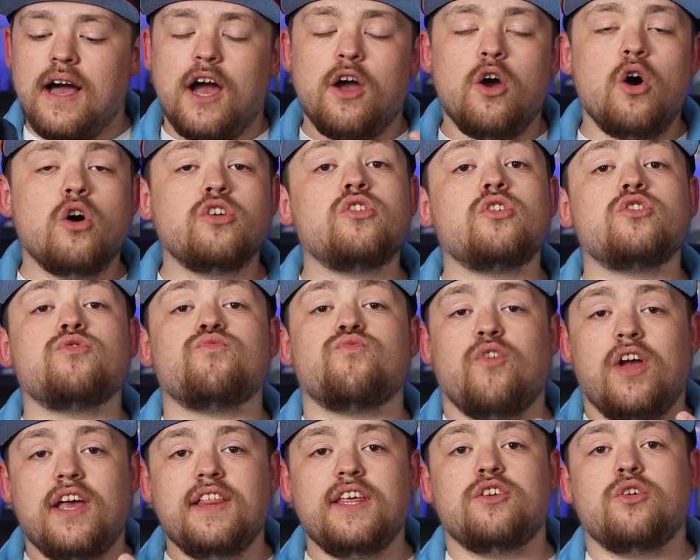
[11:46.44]
I also
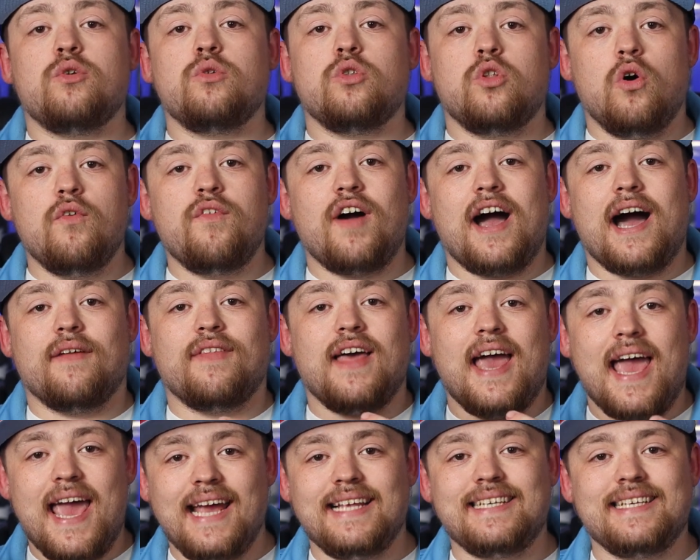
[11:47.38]
really do love how
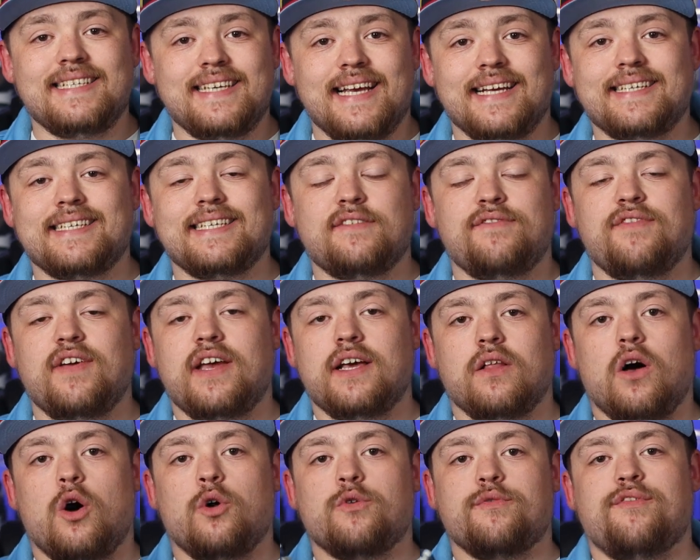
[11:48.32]
the 86s
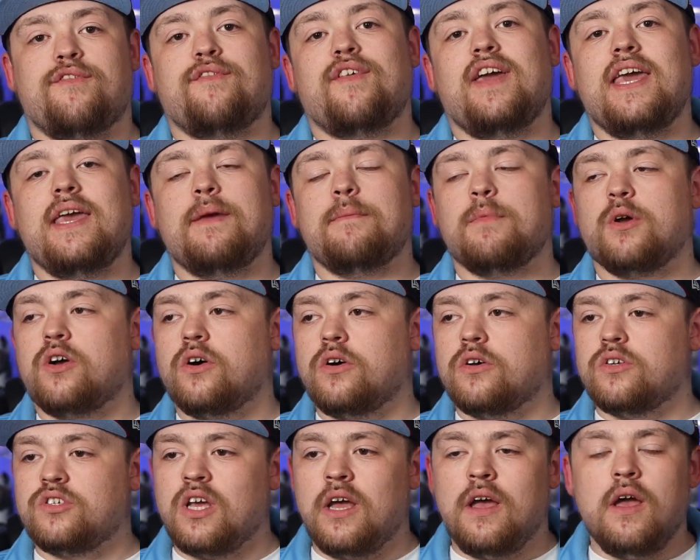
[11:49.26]
feel on feet,
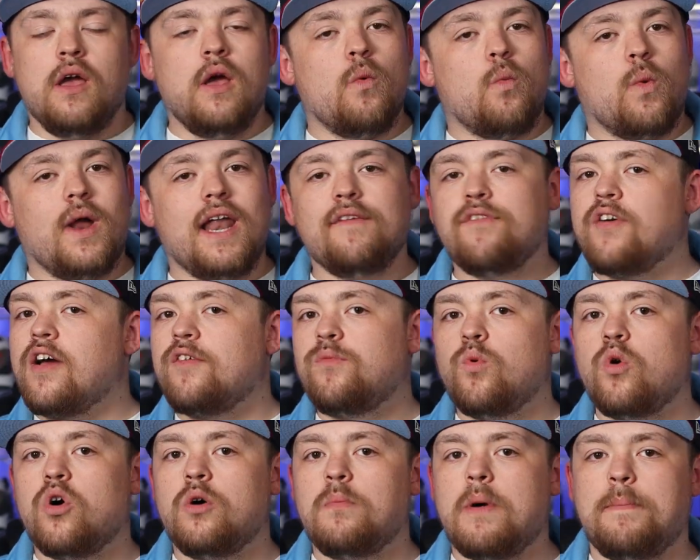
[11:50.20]
because whenever I've
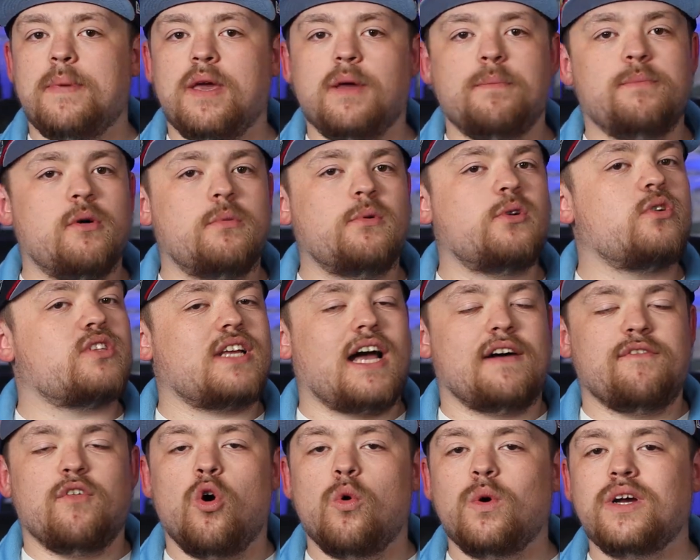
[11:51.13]
worn my big bubbles,
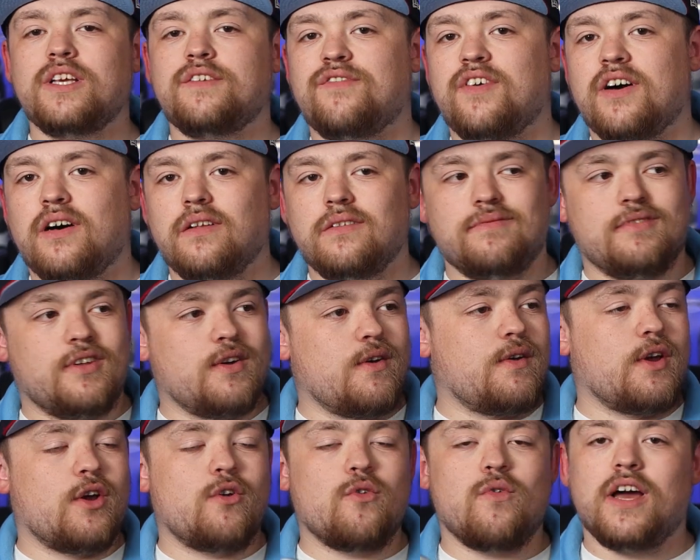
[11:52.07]
I've always felt they're
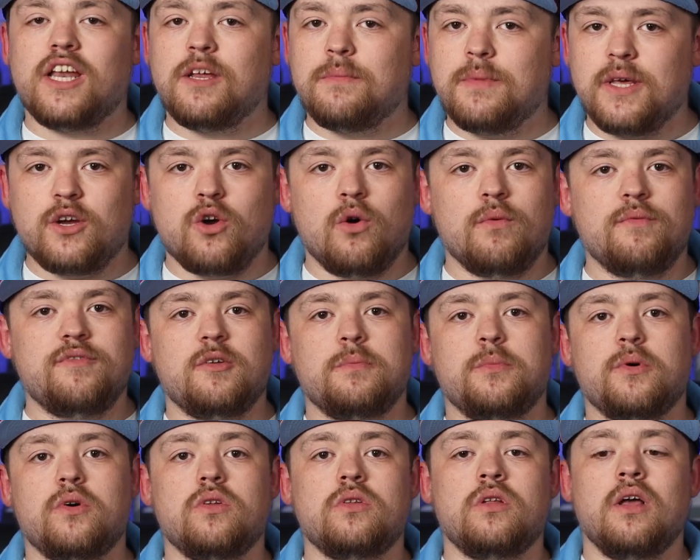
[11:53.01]
incredibly
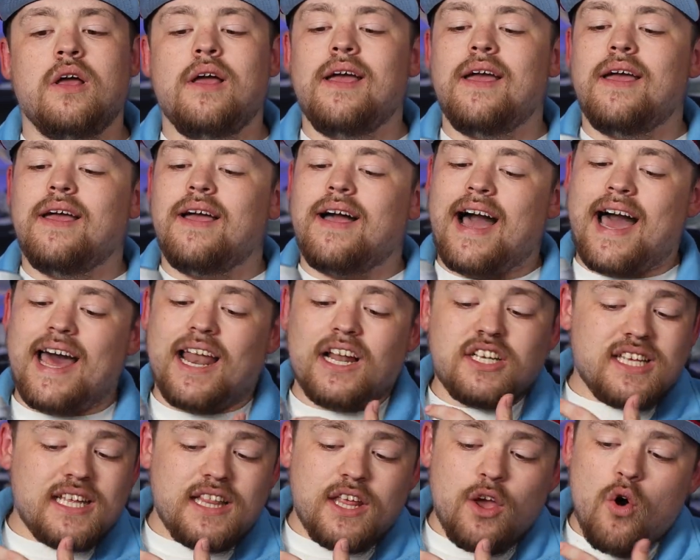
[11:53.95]
comfortable. I
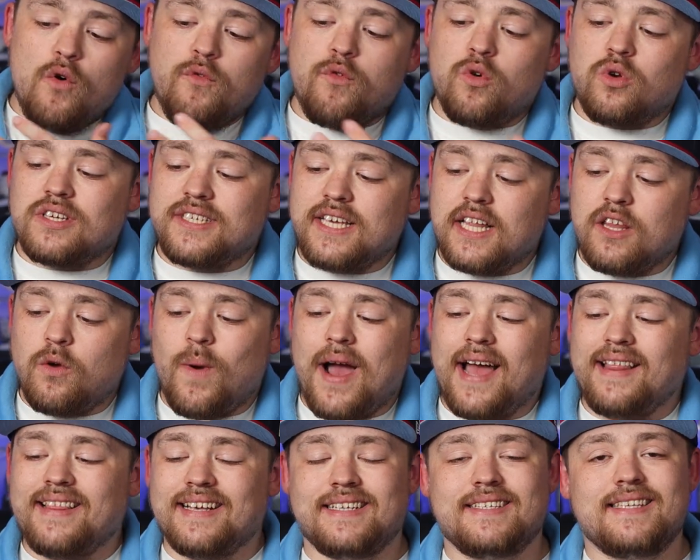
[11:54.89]
just think the overall
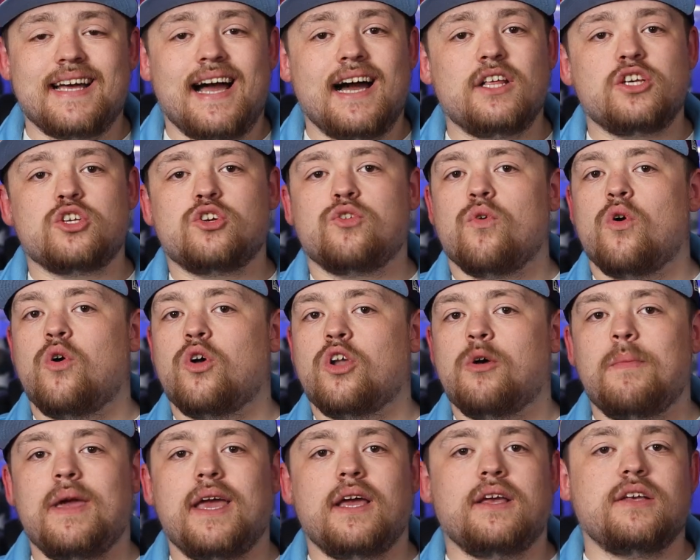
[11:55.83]
silhouette and the style has grown
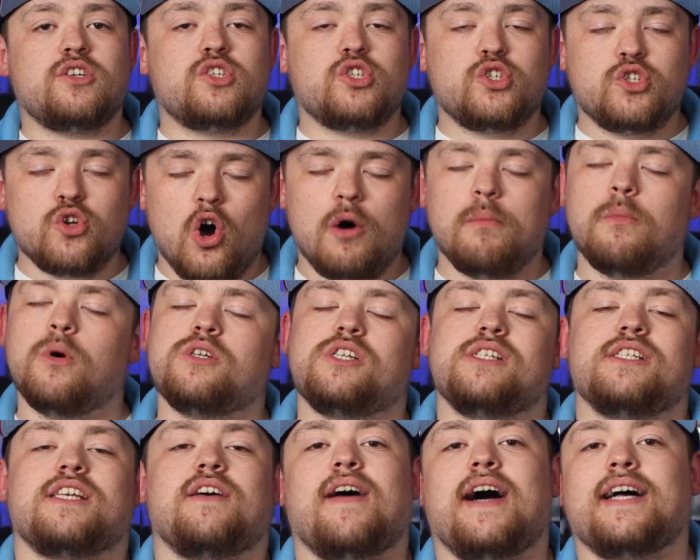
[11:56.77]
on me so much
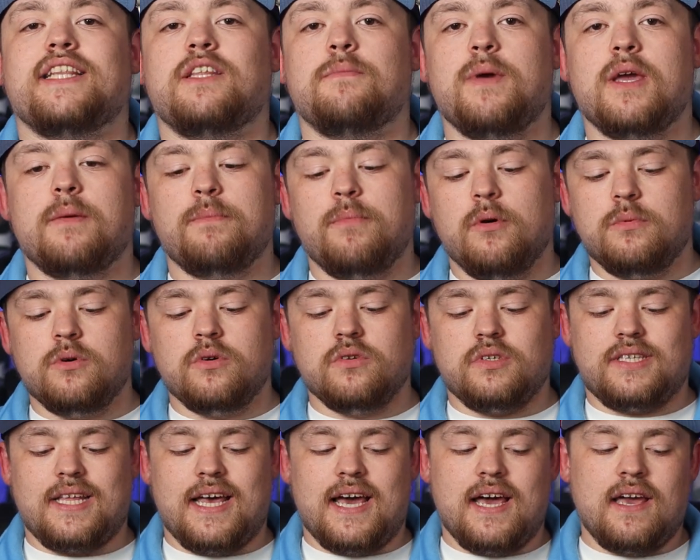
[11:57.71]
since I've had the big
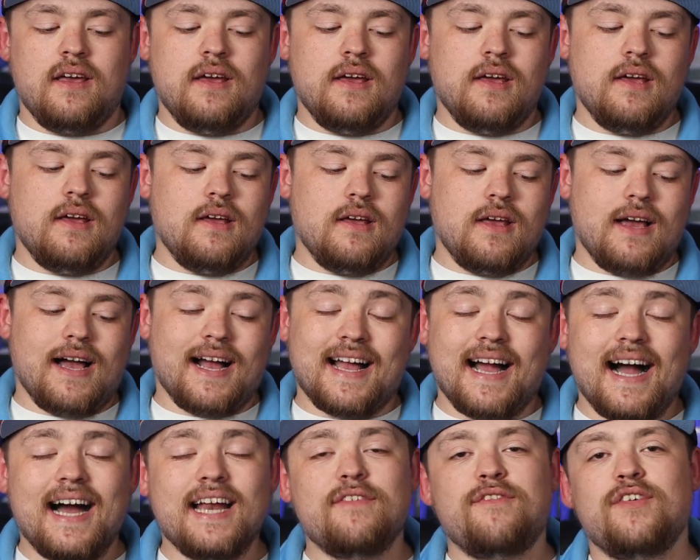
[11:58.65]
bubbles that I
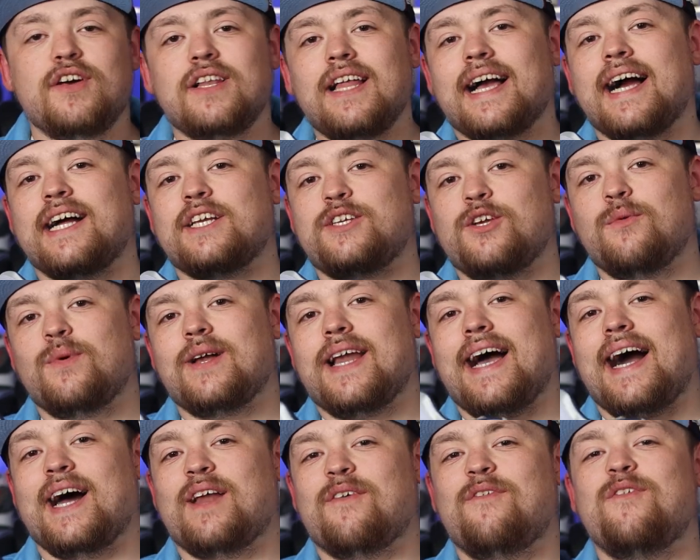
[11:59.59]
kind of feel like I do want
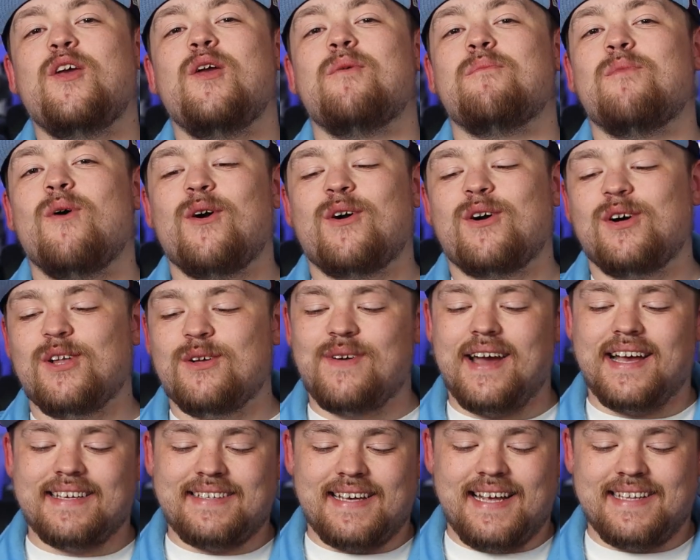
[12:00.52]
to add a few more
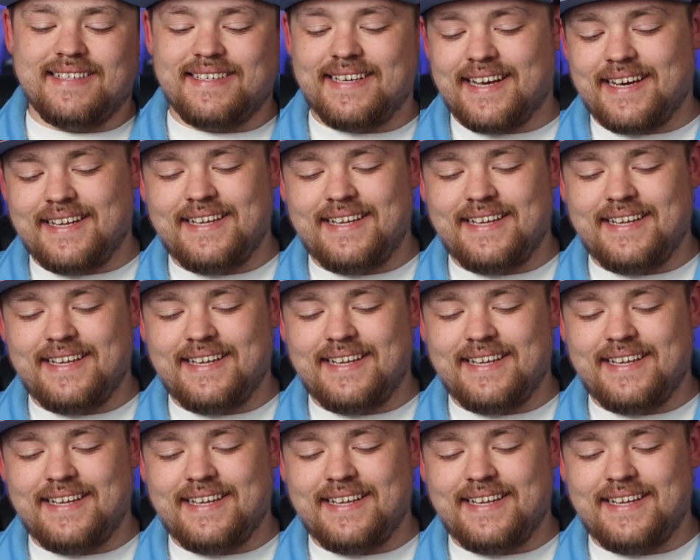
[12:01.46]
colourways into the